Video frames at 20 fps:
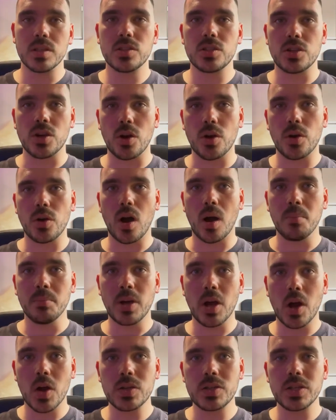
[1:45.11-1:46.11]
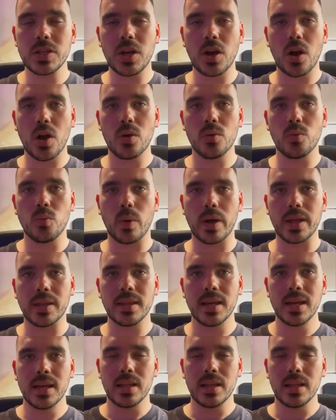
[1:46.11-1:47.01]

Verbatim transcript: so I'm going to go with